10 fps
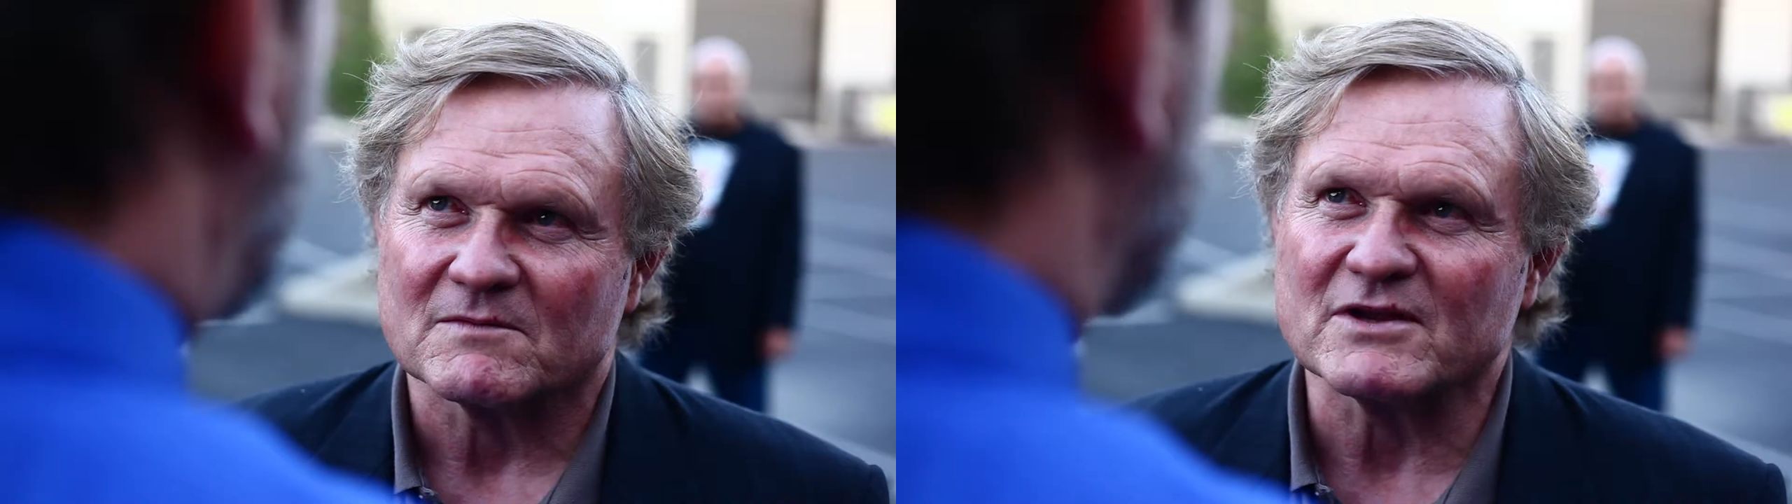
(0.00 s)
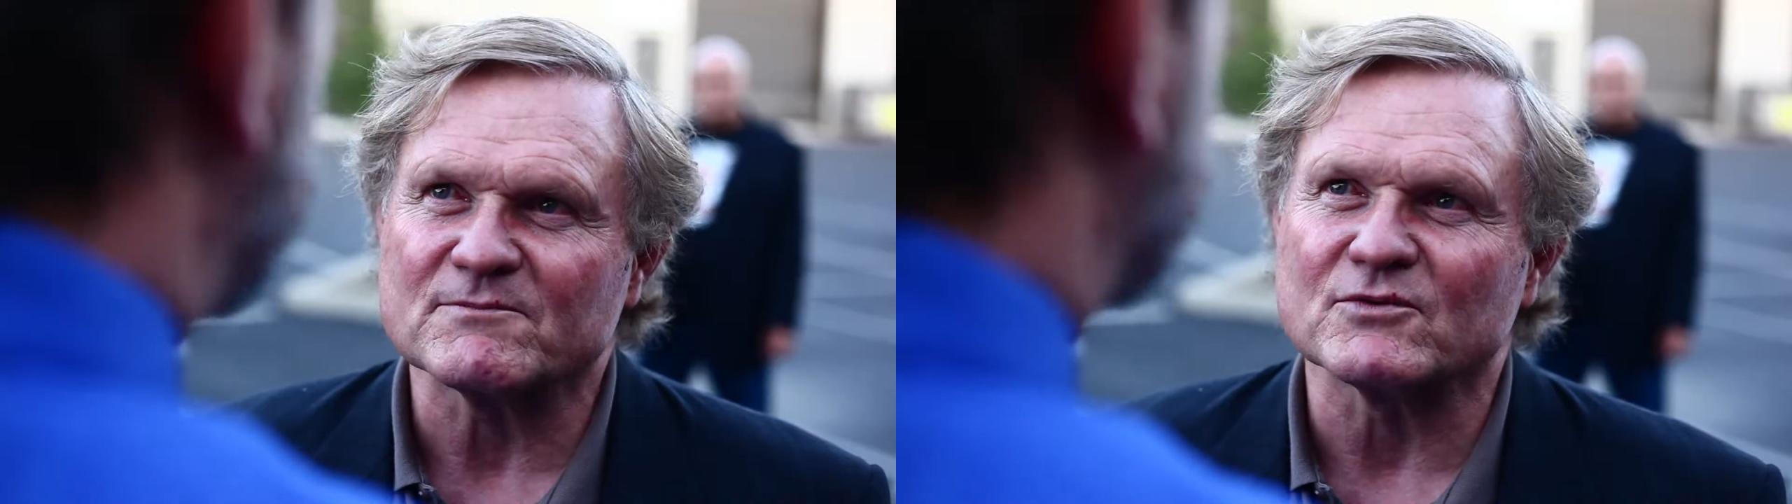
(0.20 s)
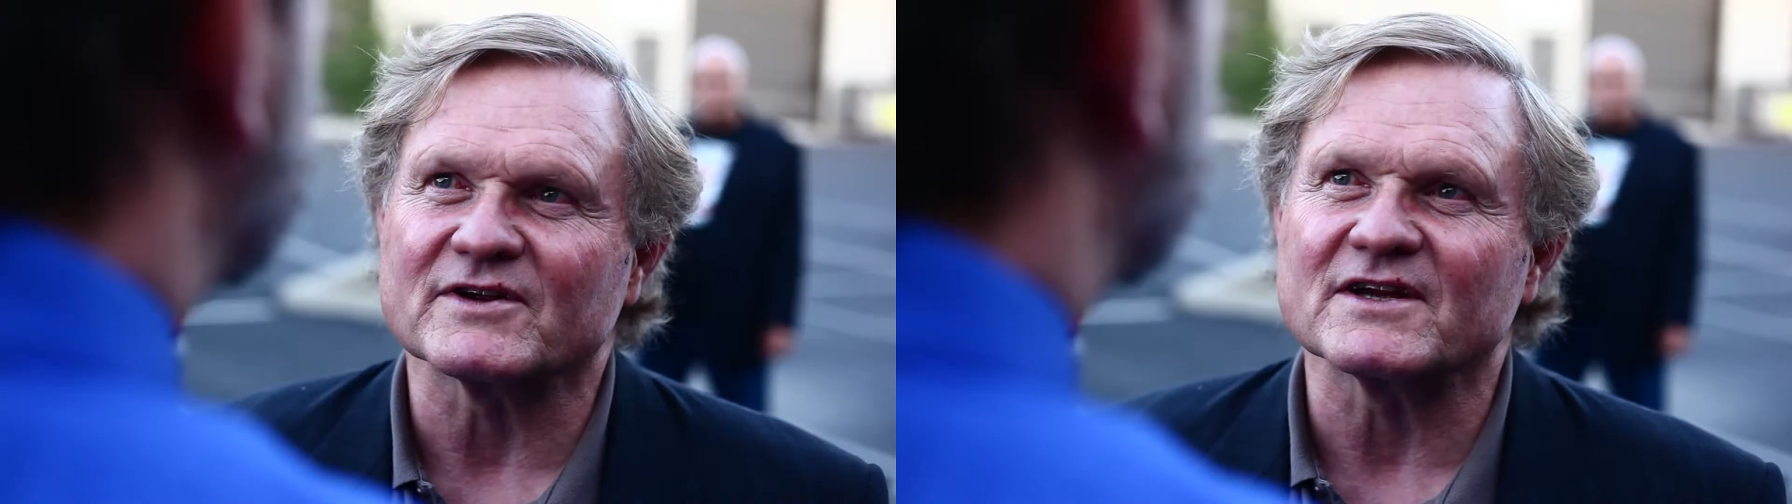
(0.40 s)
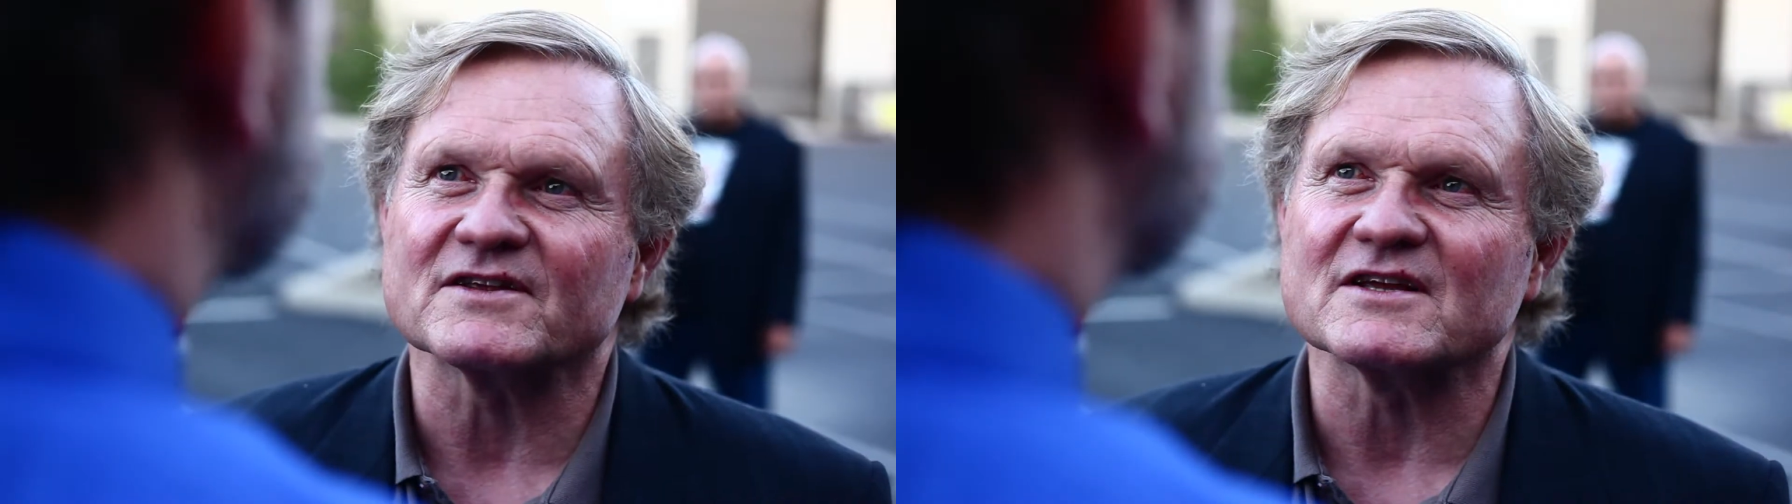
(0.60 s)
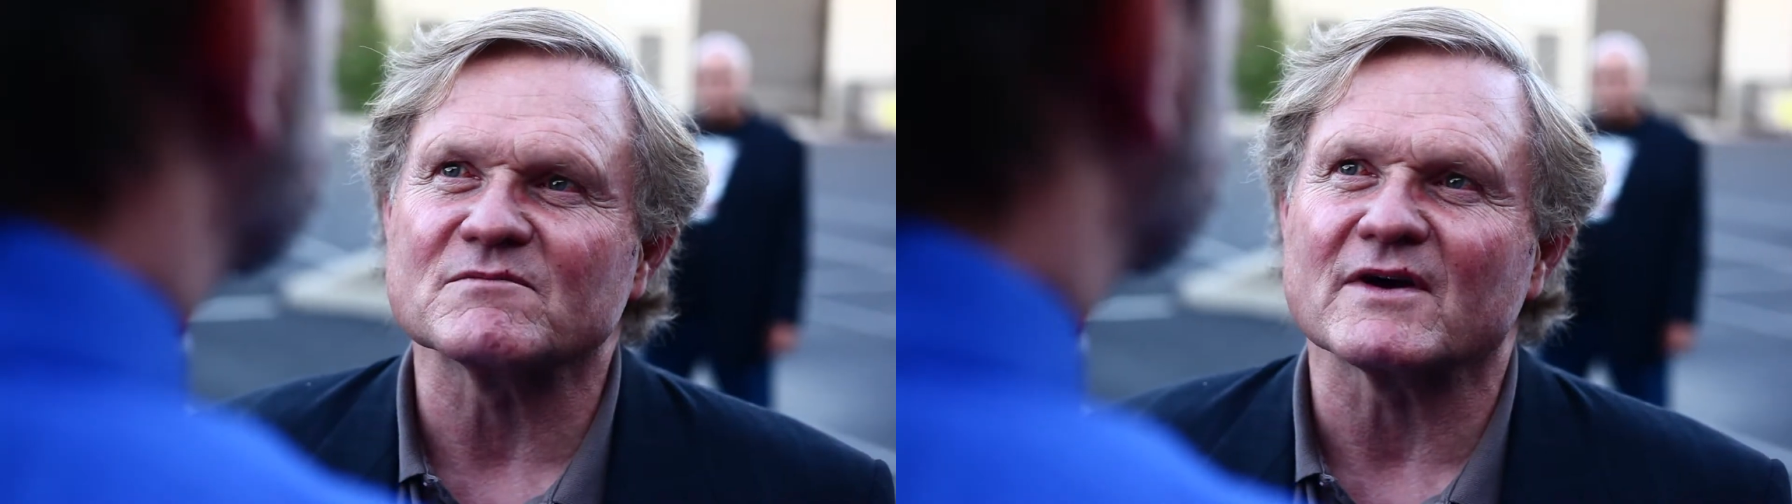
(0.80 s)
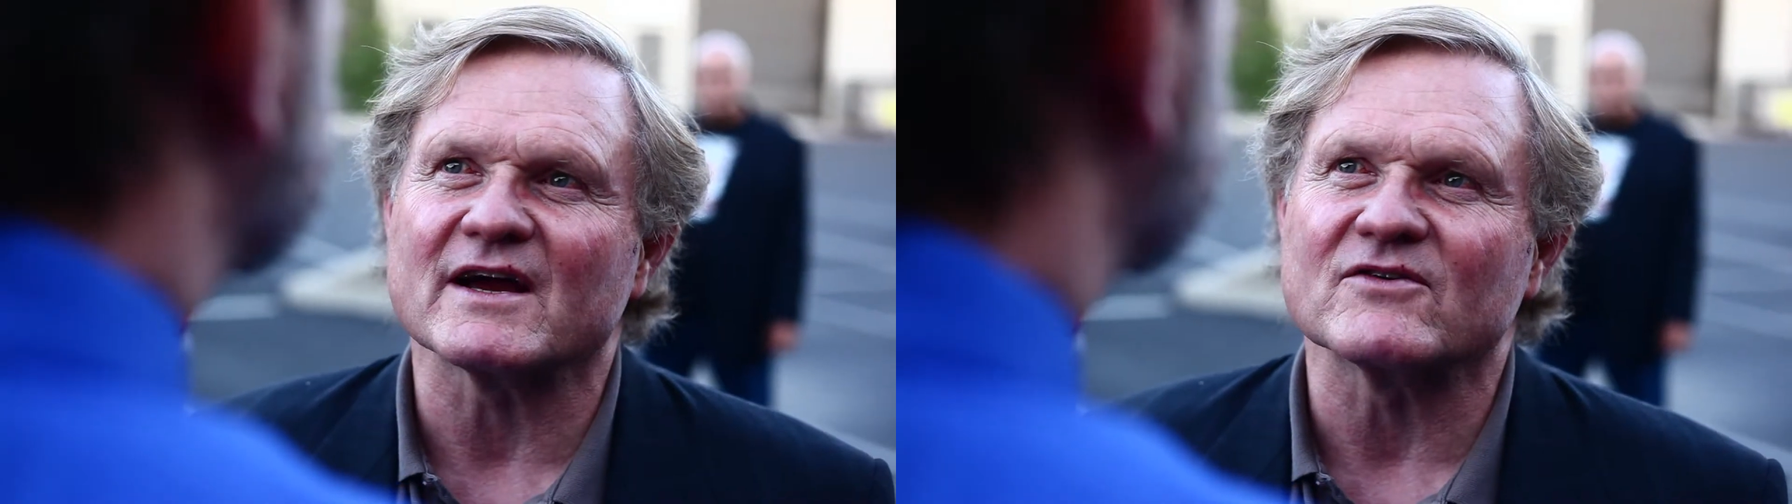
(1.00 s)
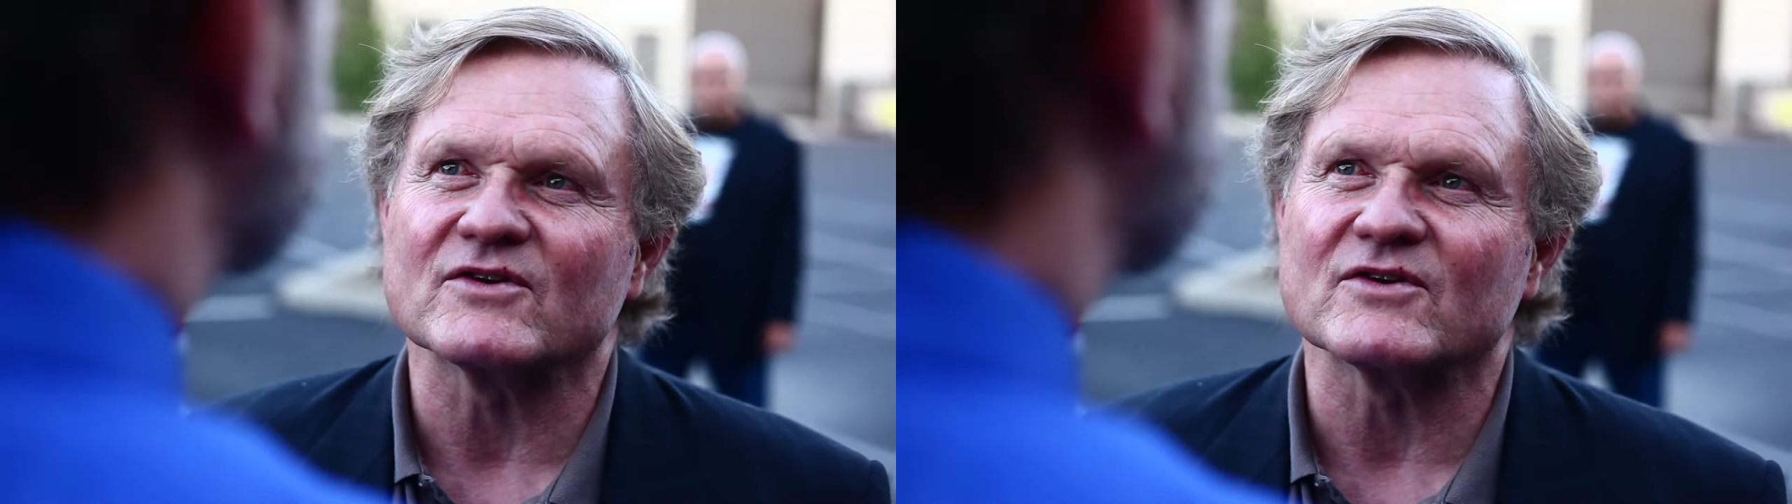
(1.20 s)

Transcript: People get in my